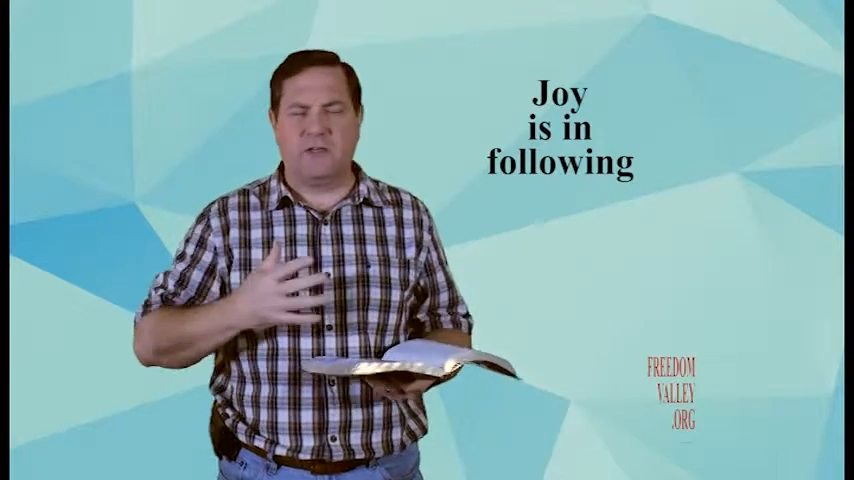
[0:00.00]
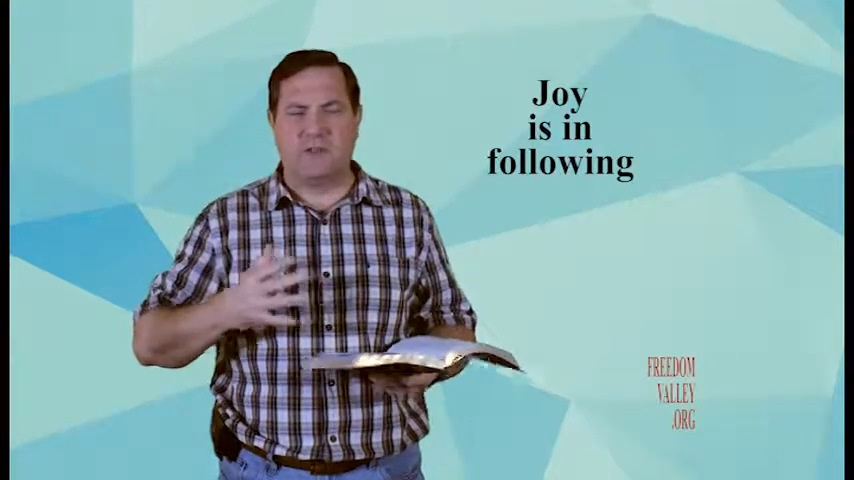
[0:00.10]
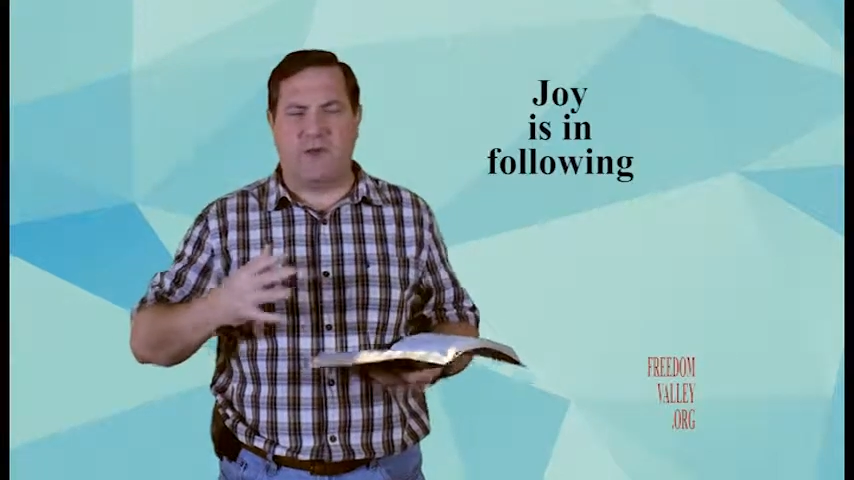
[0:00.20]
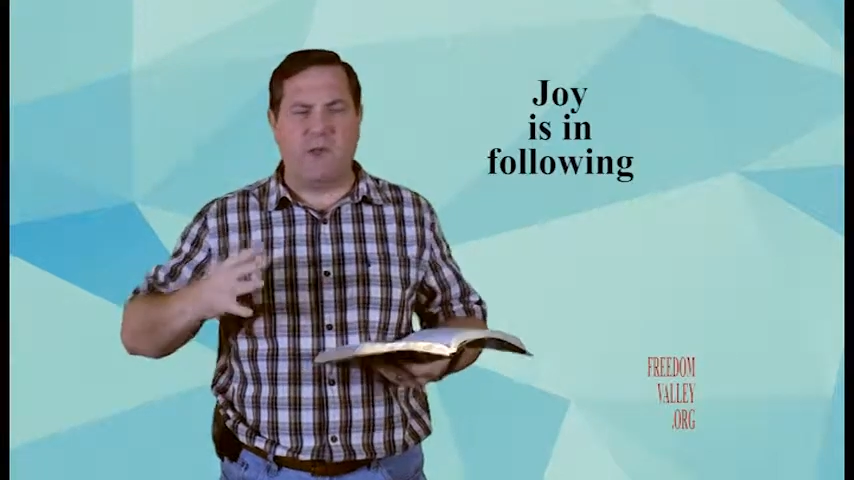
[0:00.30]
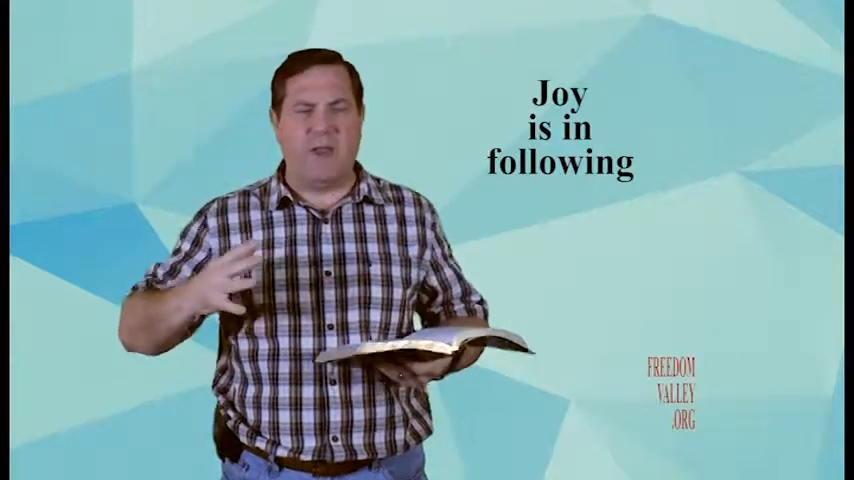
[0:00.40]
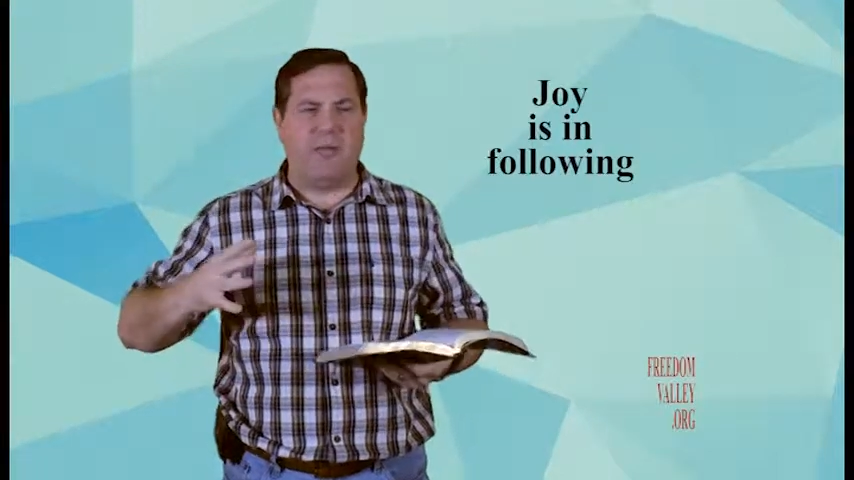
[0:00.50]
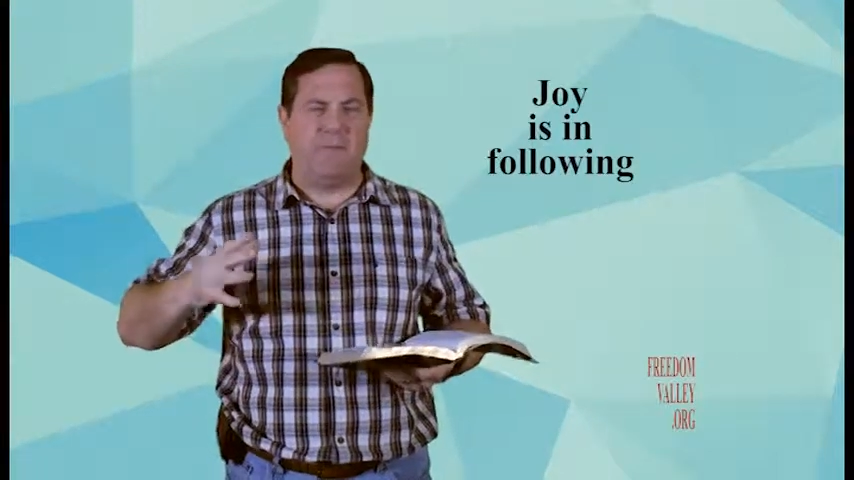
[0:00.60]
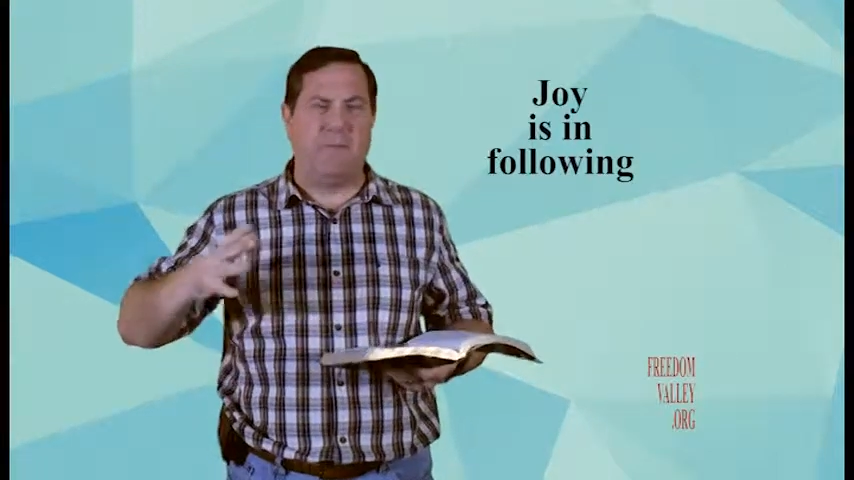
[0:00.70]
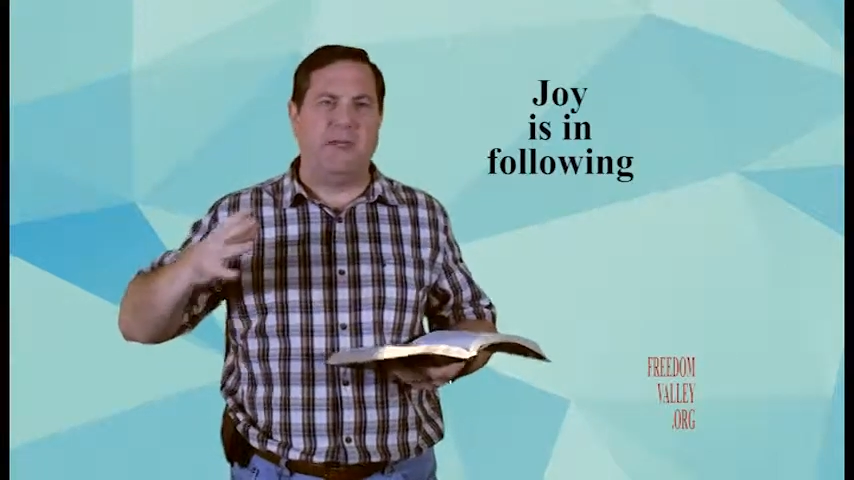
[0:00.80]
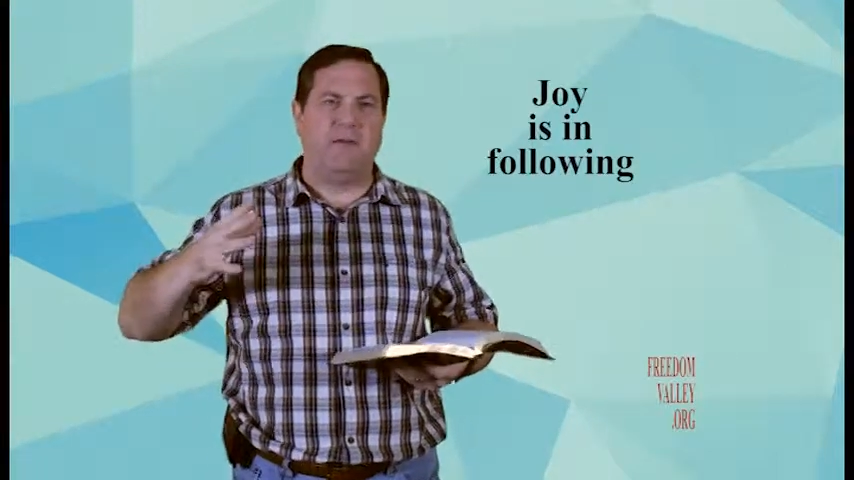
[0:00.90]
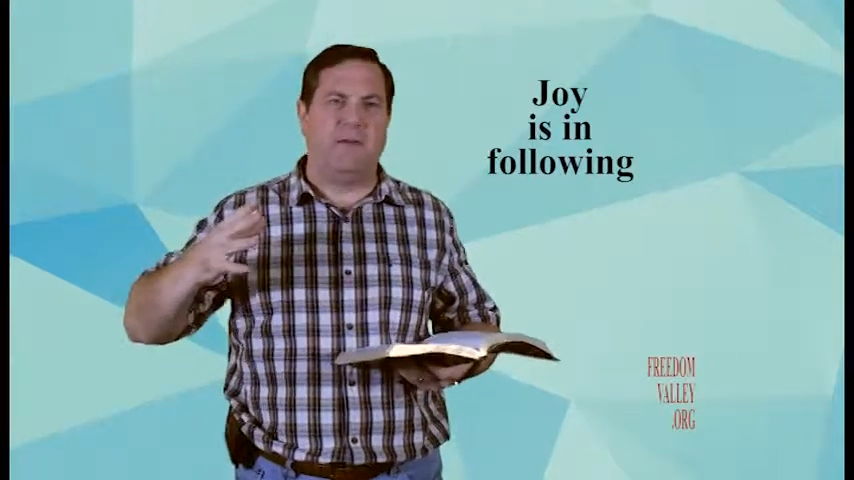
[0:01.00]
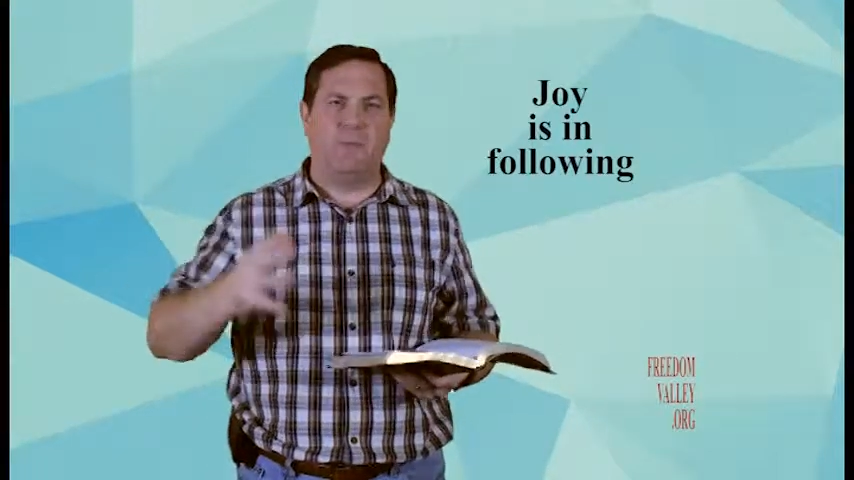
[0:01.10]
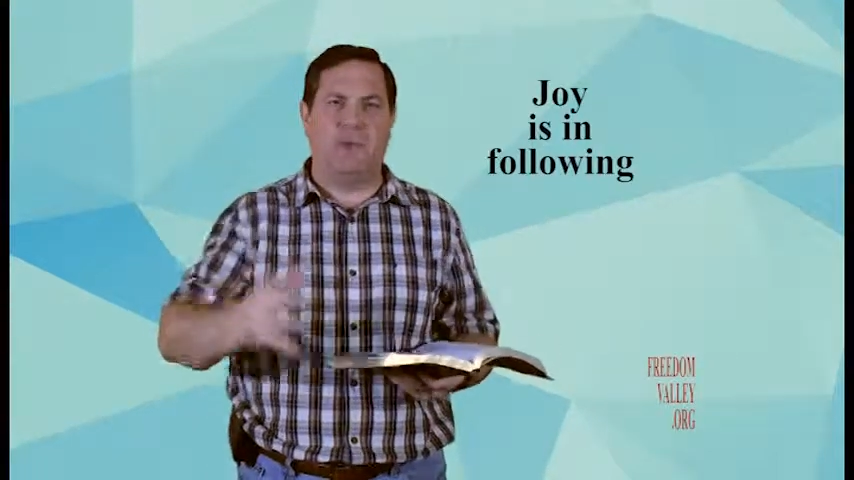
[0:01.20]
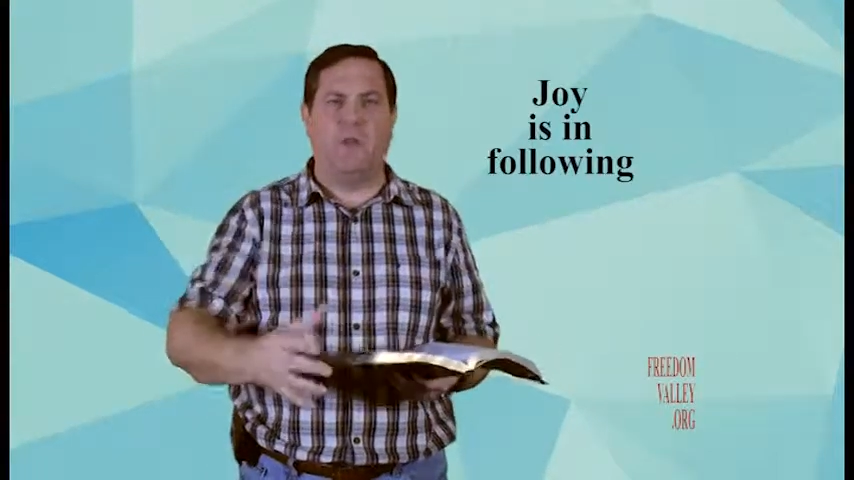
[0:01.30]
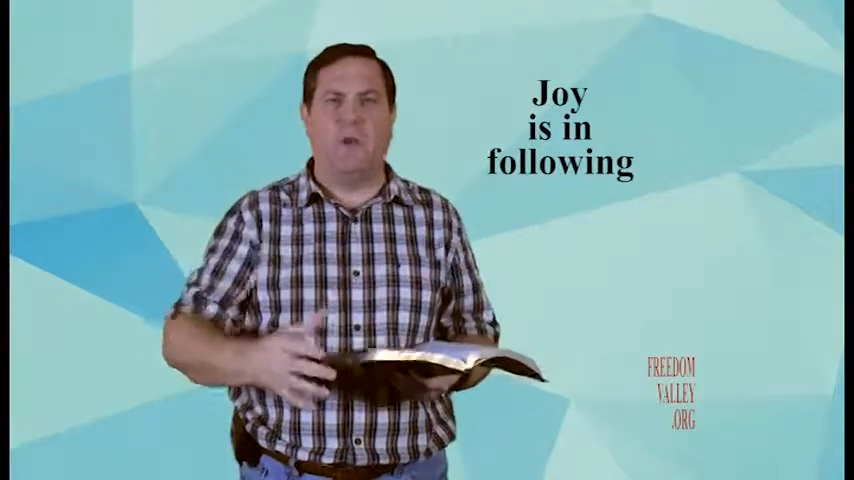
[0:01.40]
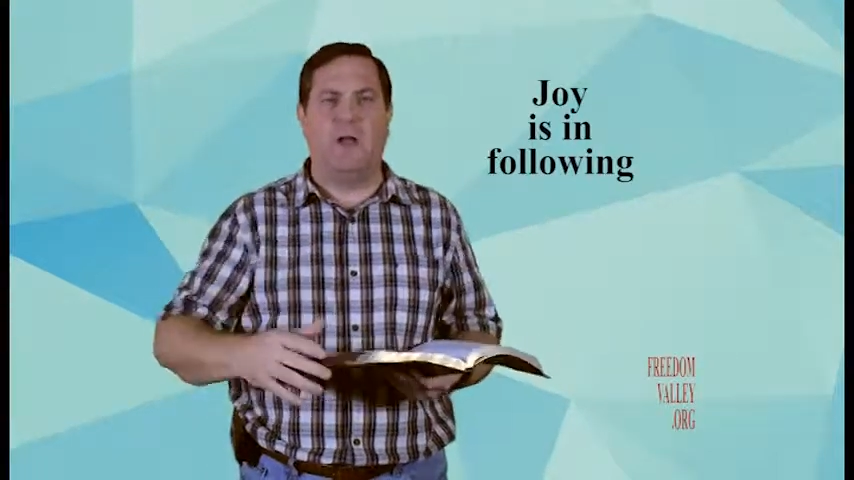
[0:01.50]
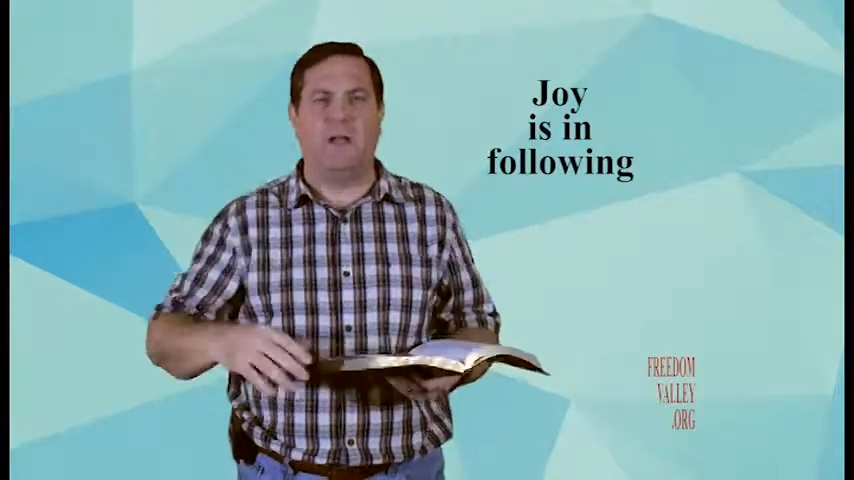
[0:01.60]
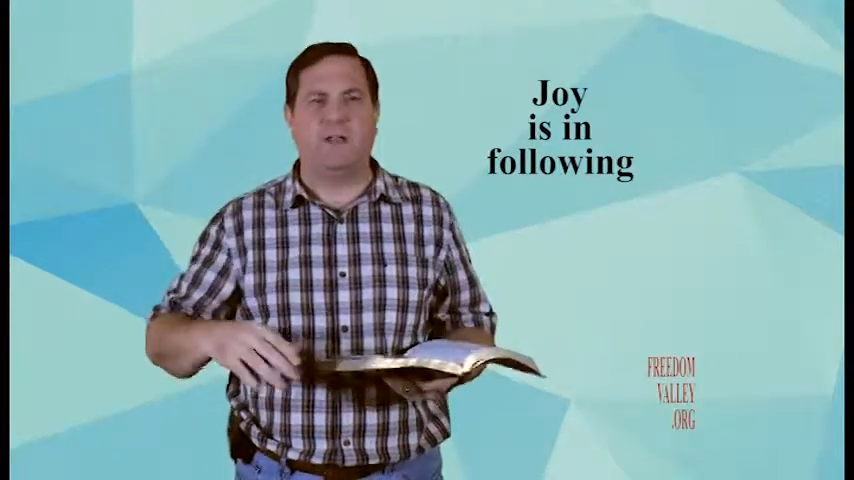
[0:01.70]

it's all about being number one,